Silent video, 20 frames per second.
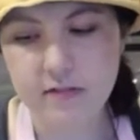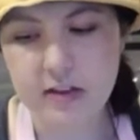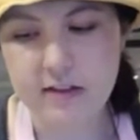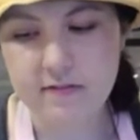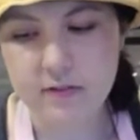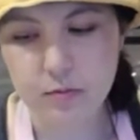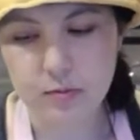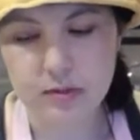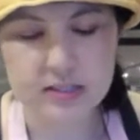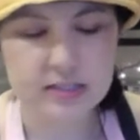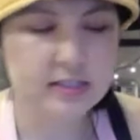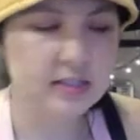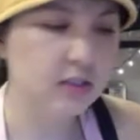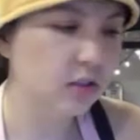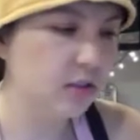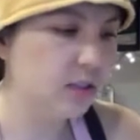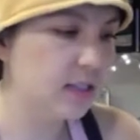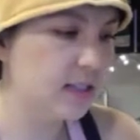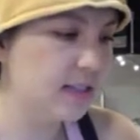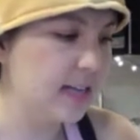if it was still
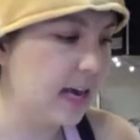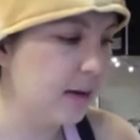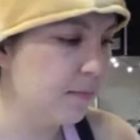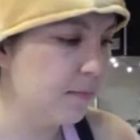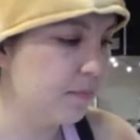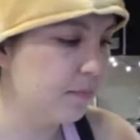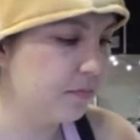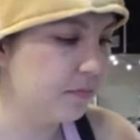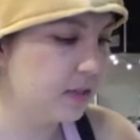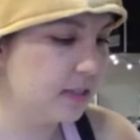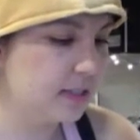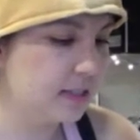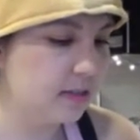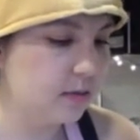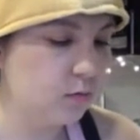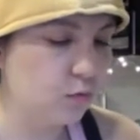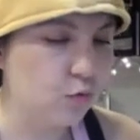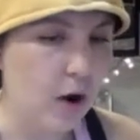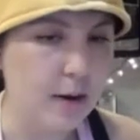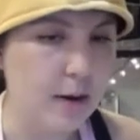the same
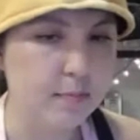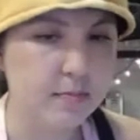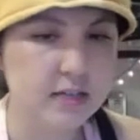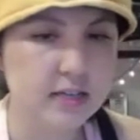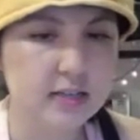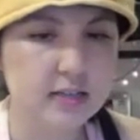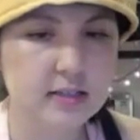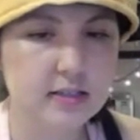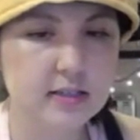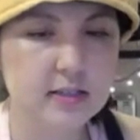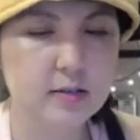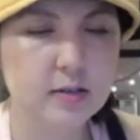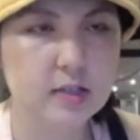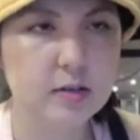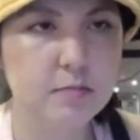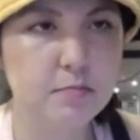ripeness,